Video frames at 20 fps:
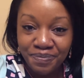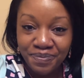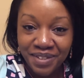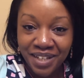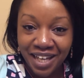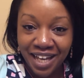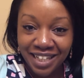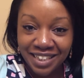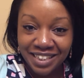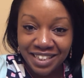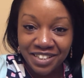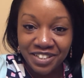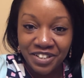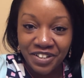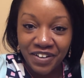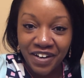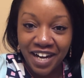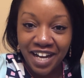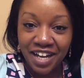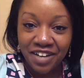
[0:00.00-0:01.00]
I still
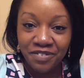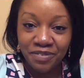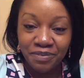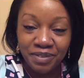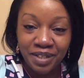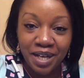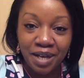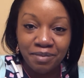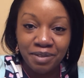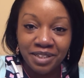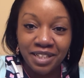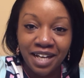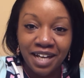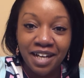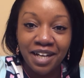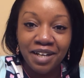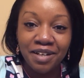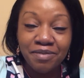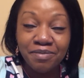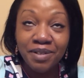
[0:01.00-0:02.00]
cry from time to
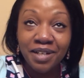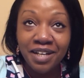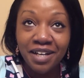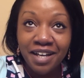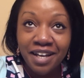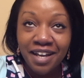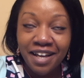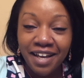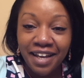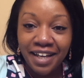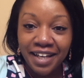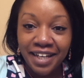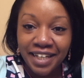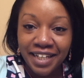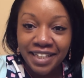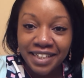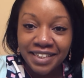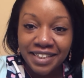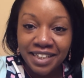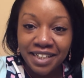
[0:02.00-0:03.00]
time.
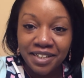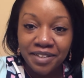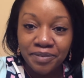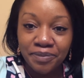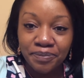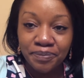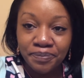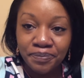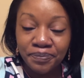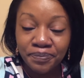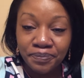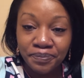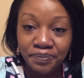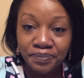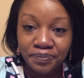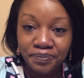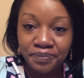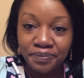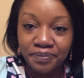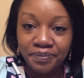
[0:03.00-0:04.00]
And
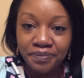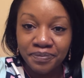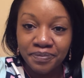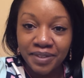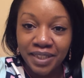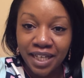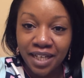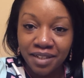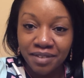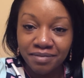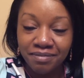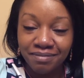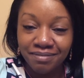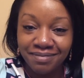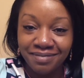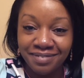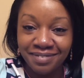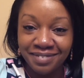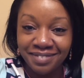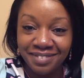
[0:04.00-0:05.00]
yeah.
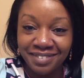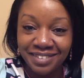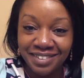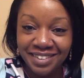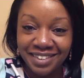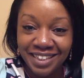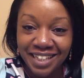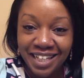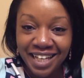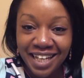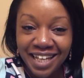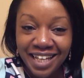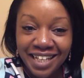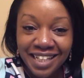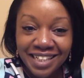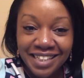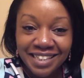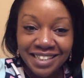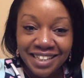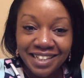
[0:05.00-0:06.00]

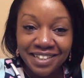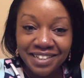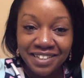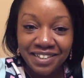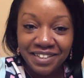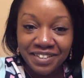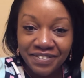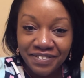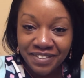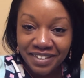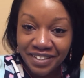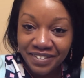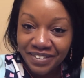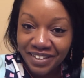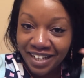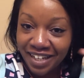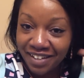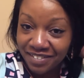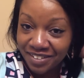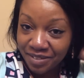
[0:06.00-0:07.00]
So hopefully
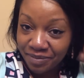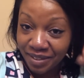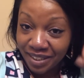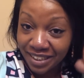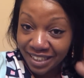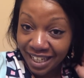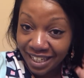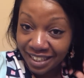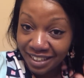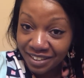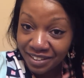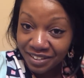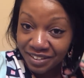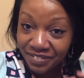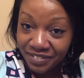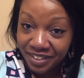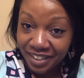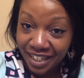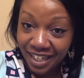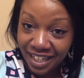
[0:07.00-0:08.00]
we'll have some exciting news
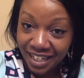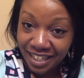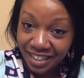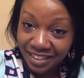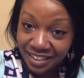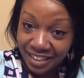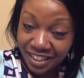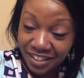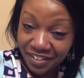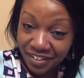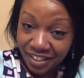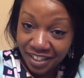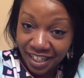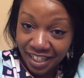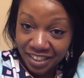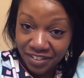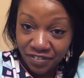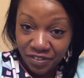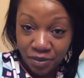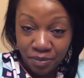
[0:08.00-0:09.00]
for you guys here in the
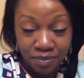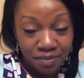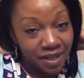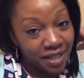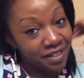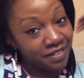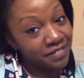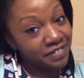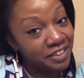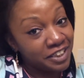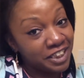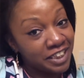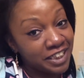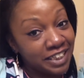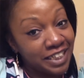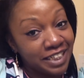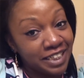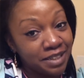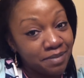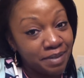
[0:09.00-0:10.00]
next few months. Just
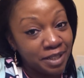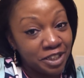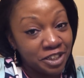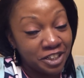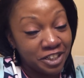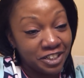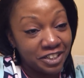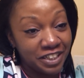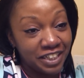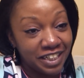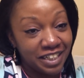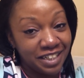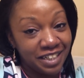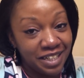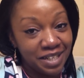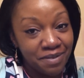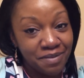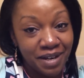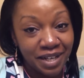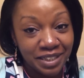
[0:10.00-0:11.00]
stick to my journey,
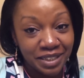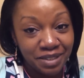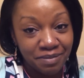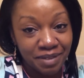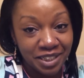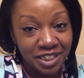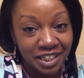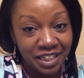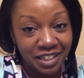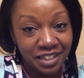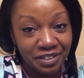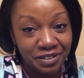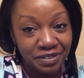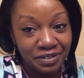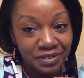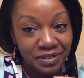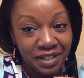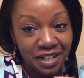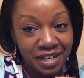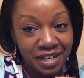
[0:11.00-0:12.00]
keep watching my channel.